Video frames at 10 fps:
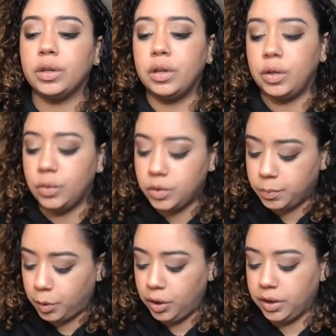a huge
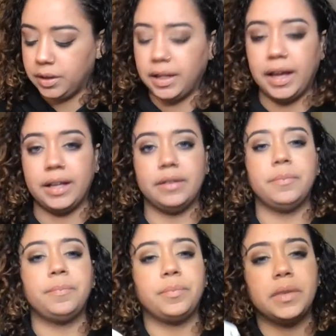burden that
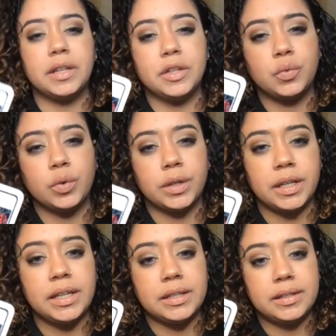is
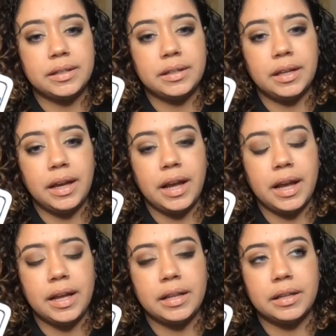released
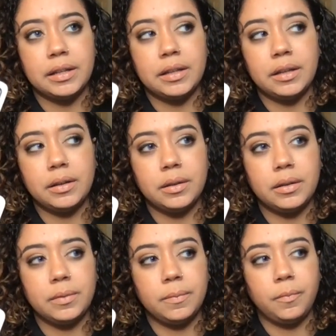and
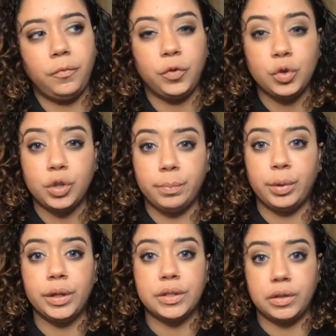future
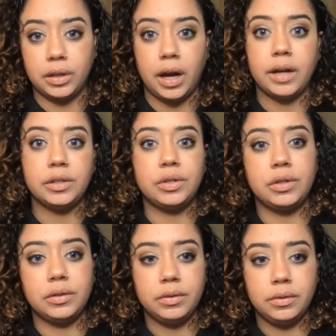bullets are dodged,
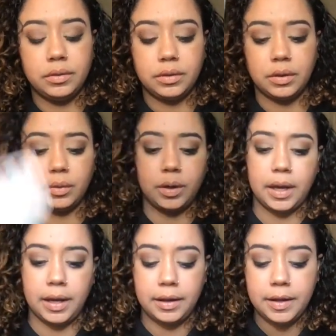
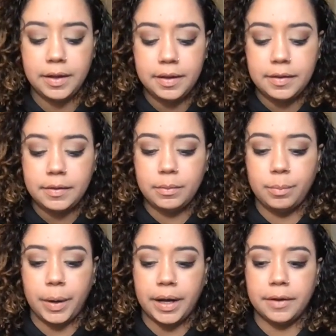okay?
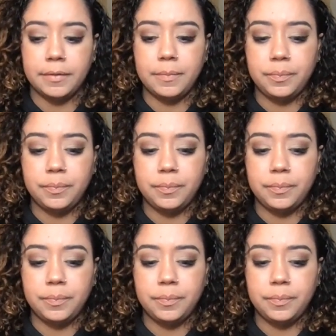But